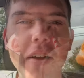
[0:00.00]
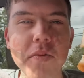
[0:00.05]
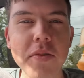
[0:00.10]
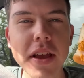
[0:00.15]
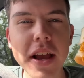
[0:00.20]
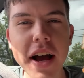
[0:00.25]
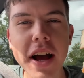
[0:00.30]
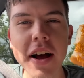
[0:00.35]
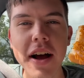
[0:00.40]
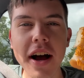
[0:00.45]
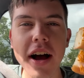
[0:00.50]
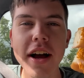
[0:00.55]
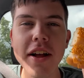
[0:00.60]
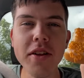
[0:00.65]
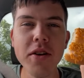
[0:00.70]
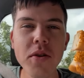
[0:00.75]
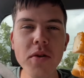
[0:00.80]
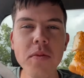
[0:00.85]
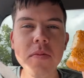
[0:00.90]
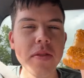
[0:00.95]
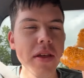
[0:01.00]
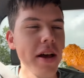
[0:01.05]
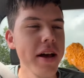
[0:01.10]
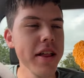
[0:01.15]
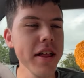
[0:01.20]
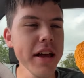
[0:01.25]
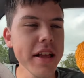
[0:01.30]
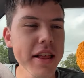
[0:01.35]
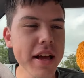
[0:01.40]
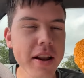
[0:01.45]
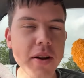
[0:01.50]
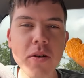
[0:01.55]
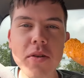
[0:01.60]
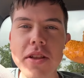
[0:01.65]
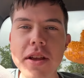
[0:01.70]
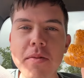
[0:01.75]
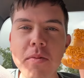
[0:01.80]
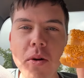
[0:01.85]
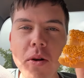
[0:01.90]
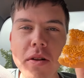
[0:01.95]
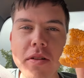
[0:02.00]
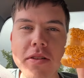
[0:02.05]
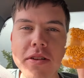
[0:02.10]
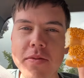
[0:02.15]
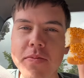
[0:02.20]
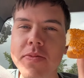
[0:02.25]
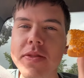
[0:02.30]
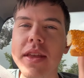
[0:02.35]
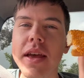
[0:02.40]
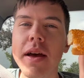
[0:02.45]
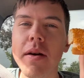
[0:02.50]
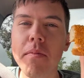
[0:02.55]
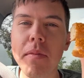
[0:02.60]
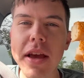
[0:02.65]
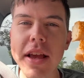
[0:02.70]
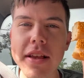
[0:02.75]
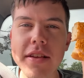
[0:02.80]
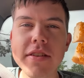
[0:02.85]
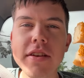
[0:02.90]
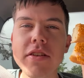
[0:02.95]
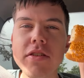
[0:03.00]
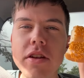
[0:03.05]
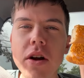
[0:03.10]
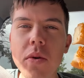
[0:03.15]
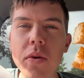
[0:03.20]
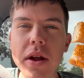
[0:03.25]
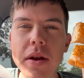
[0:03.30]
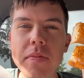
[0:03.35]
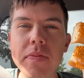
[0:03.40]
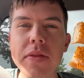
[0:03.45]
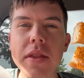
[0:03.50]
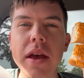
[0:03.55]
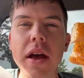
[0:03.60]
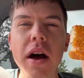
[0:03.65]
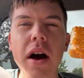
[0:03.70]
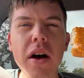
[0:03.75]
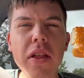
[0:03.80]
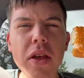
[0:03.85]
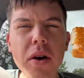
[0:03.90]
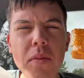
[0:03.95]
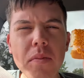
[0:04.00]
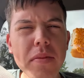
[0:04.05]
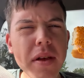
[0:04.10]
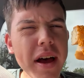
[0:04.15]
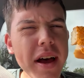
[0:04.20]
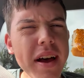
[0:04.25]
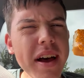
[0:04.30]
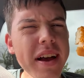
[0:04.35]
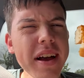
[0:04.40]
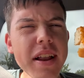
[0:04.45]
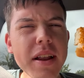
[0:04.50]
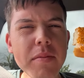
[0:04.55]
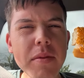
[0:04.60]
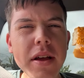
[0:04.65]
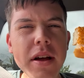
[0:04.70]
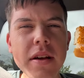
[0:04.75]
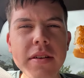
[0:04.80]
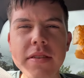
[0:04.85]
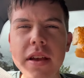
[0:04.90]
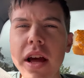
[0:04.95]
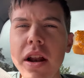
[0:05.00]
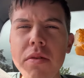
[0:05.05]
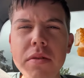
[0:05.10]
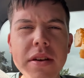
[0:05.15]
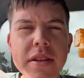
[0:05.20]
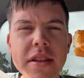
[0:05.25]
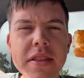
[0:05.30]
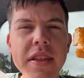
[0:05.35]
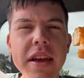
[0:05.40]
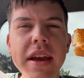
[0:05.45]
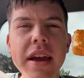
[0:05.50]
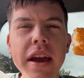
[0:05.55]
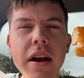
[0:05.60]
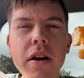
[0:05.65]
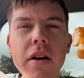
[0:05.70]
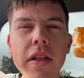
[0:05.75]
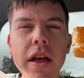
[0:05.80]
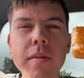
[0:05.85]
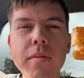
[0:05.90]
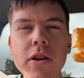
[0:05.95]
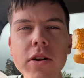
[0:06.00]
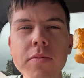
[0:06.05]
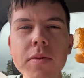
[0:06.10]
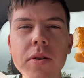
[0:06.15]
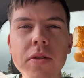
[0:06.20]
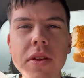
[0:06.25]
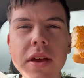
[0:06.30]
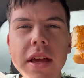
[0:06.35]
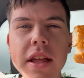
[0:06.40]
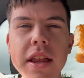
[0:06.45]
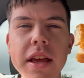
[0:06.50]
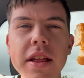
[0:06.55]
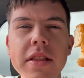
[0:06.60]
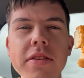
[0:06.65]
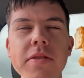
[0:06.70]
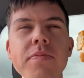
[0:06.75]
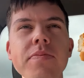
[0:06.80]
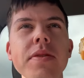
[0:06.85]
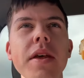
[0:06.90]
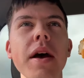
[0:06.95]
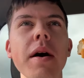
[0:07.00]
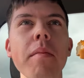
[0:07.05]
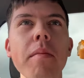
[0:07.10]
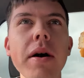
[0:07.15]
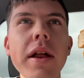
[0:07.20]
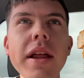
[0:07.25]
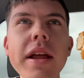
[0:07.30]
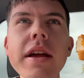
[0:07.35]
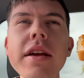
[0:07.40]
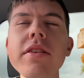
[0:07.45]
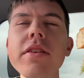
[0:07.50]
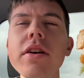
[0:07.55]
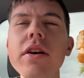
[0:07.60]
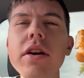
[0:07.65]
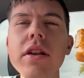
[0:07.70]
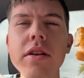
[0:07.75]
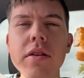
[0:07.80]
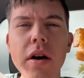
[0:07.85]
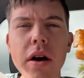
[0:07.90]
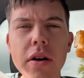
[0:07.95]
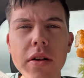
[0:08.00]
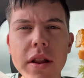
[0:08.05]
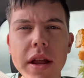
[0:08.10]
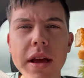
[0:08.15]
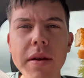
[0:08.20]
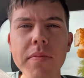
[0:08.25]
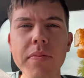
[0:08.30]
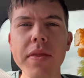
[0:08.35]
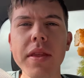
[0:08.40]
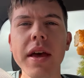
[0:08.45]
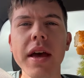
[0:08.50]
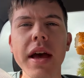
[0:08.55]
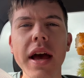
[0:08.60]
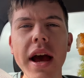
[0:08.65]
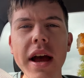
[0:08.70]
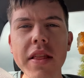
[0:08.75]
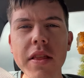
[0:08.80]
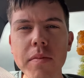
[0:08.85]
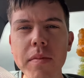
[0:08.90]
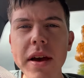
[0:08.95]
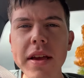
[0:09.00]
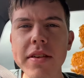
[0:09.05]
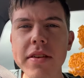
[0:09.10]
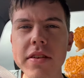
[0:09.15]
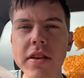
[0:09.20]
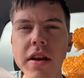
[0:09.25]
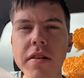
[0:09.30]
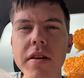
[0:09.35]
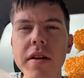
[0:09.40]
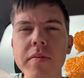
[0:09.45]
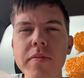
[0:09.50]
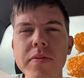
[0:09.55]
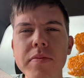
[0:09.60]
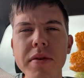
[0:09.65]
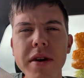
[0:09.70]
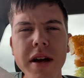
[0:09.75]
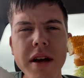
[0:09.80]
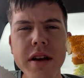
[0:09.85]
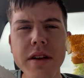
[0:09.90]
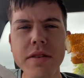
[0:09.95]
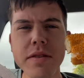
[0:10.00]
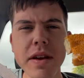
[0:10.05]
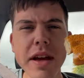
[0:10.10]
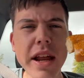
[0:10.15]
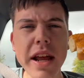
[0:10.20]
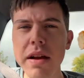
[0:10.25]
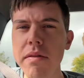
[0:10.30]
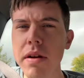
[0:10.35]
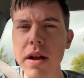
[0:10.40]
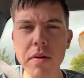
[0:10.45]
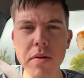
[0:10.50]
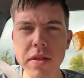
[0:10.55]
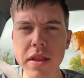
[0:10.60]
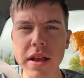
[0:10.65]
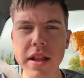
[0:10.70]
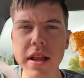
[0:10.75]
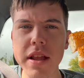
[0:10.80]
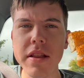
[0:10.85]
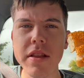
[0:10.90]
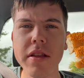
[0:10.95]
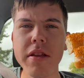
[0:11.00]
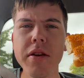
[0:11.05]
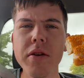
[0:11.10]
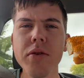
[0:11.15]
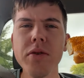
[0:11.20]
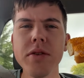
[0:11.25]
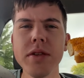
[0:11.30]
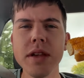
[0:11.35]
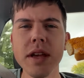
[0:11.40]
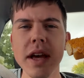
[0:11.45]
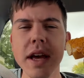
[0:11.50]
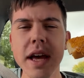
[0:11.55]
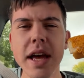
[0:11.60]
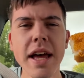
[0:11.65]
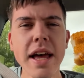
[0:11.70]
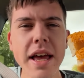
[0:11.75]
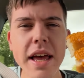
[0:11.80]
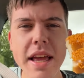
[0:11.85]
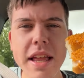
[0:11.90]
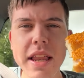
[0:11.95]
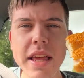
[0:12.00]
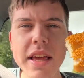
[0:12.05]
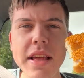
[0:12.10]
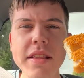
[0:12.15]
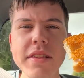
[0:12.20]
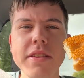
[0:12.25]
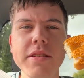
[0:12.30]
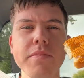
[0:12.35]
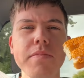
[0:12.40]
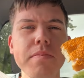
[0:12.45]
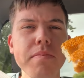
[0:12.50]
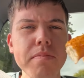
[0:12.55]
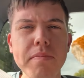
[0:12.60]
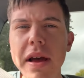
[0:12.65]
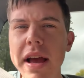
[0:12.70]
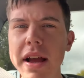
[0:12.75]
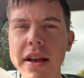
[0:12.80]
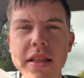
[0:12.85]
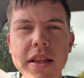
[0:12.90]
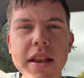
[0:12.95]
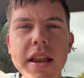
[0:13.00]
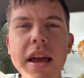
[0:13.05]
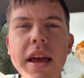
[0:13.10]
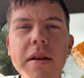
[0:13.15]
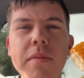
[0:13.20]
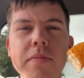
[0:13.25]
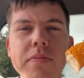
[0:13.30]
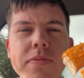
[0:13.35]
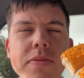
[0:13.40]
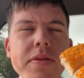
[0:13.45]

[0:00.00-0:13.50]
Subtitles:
Yeah, I like that old Tim Hortons makes this donut. Although, I gotta be honest, I don't think they care all that much about the Indians. But it is a good holiday at the basis of it, because it ain't right what they did to those Indians back in the day.